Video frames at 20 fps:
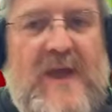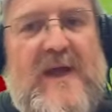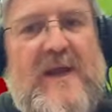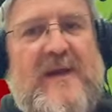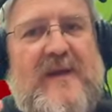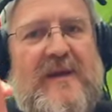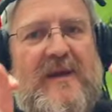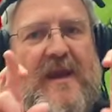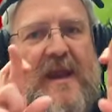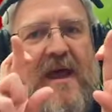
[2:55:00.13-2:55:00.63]

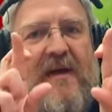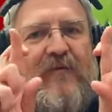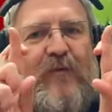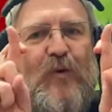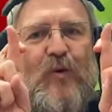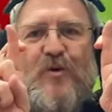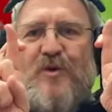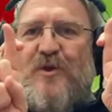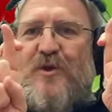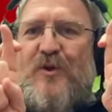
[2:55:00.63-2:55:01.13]

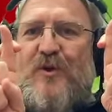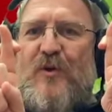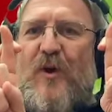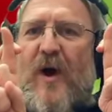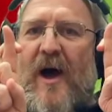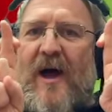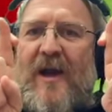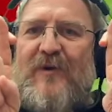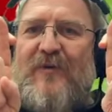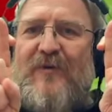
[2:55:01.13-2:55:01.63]
Level
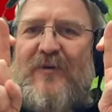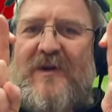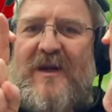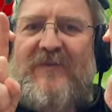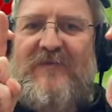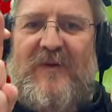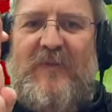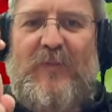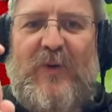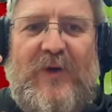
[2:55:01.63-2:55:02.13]
200,
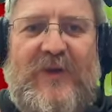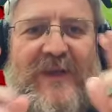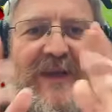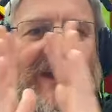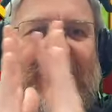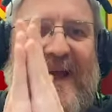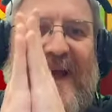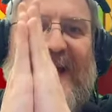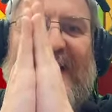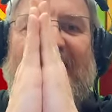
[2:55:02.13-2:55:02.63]

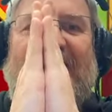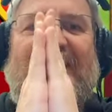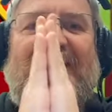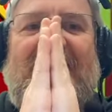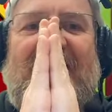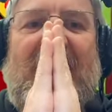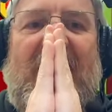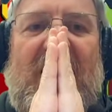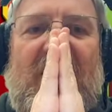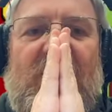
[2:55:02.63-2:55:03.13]
everybody.
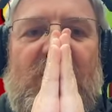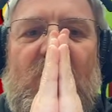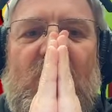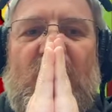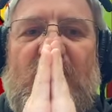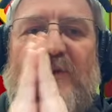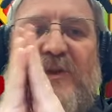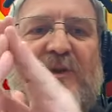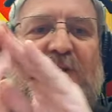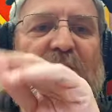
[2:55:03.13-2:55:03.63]

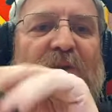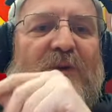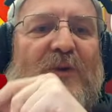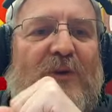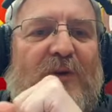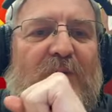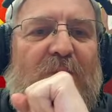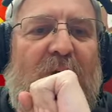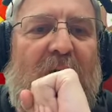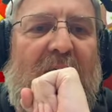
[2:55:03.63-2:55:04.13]
Level
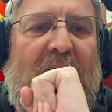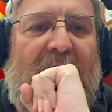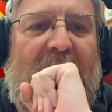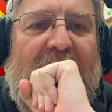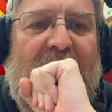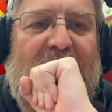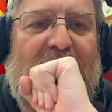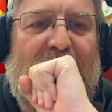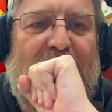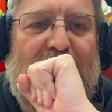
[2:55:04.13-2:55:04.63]

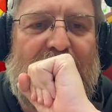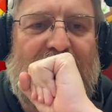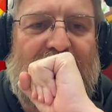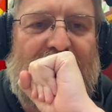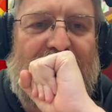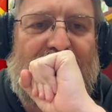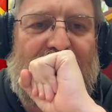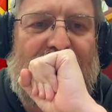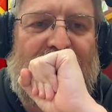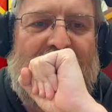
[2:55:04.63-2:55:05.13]

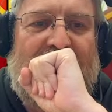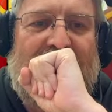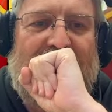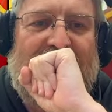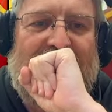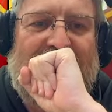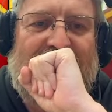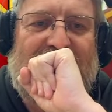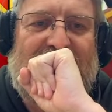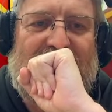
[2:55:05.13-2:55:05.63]
200.
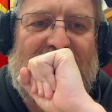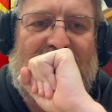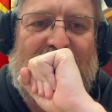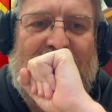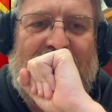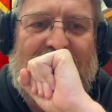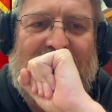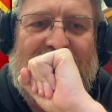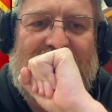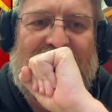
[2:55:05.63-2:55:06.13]
Fingers
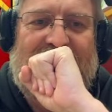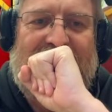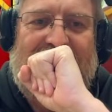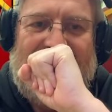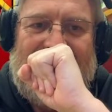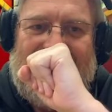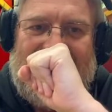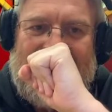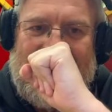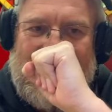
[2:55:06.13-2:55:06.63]
crossed.
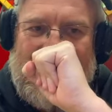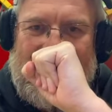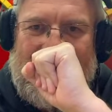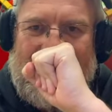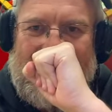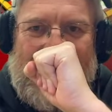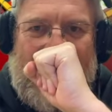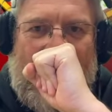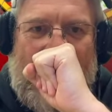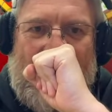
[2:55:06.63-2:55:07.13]

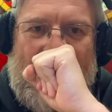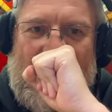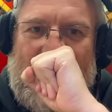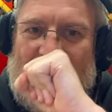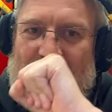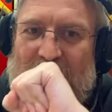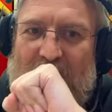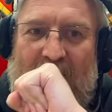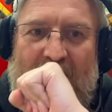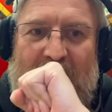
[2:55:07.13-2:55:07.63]

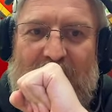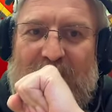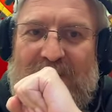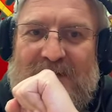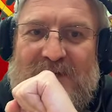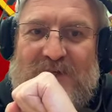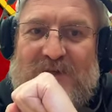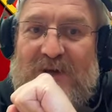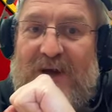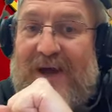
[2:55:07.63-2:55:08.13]
I'm
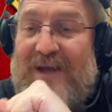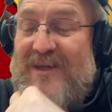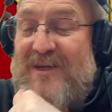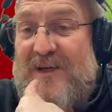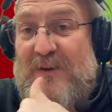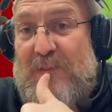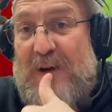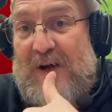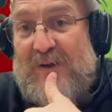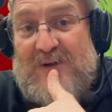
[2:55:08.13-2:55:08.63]

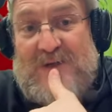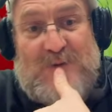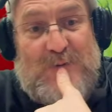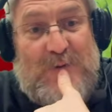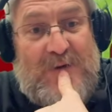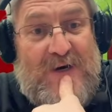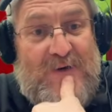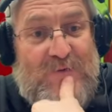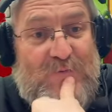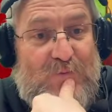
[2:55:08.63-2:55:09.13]
excited about this
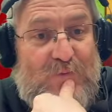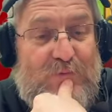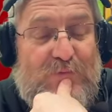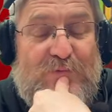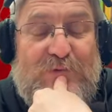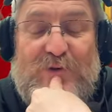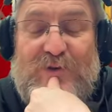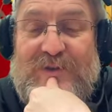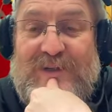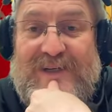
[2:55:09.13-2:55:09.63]
one. I
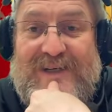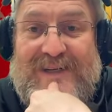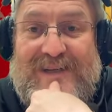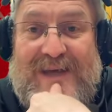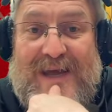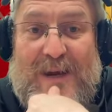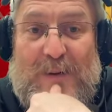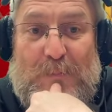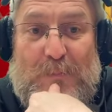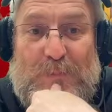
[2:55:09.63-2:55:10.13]

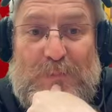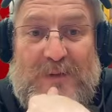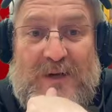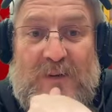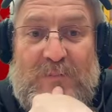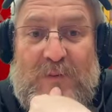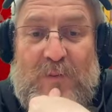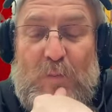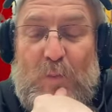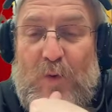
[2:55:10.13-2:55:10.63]
really am.
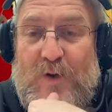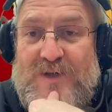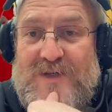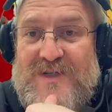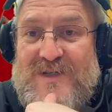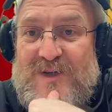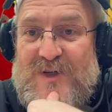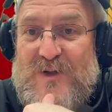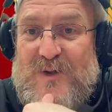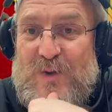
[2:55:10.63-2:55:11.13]
I've been
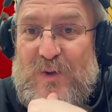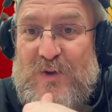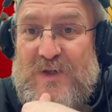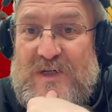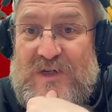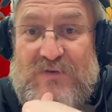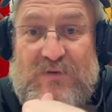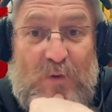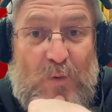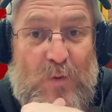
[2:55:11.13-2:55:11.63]
wanting to do
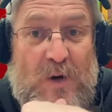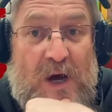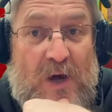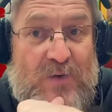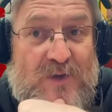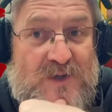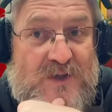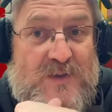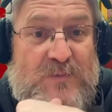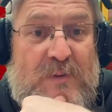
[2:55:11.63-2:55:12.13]
this for a
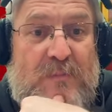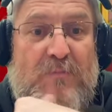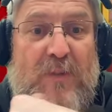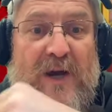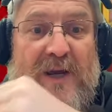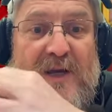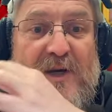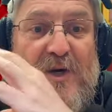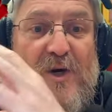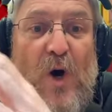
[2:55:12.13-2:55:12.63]
while. This has been
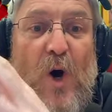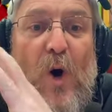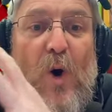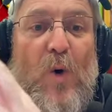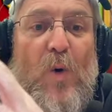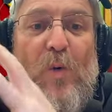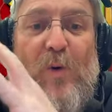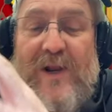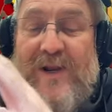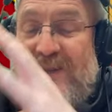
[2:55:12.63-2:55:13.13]
my
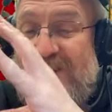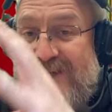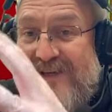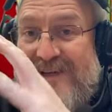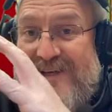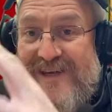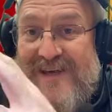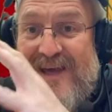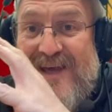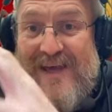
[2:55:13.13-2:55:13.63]
goal in the
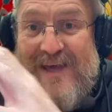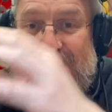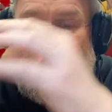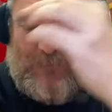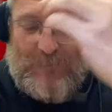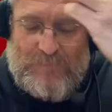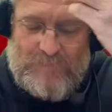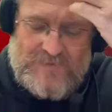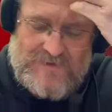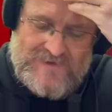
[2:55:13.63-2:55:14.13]

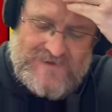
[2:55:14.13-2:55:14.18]
game.